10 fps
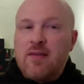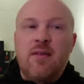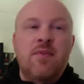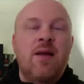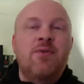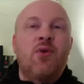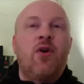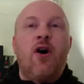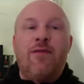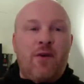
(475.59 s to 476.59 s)
sometimes
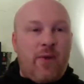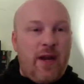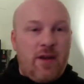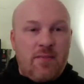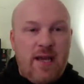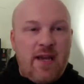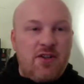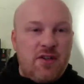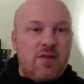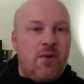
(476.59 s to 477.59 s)
going off on random
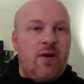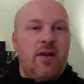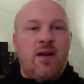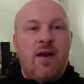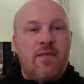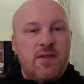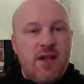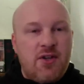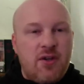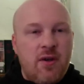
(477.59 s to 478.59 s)
tangents while in
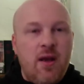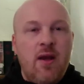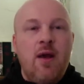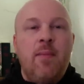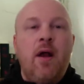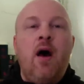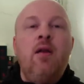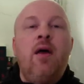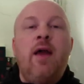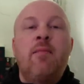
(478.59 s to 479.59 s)
conversation, but
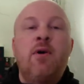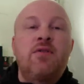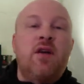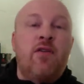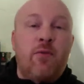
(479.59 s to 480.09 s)
unlike most other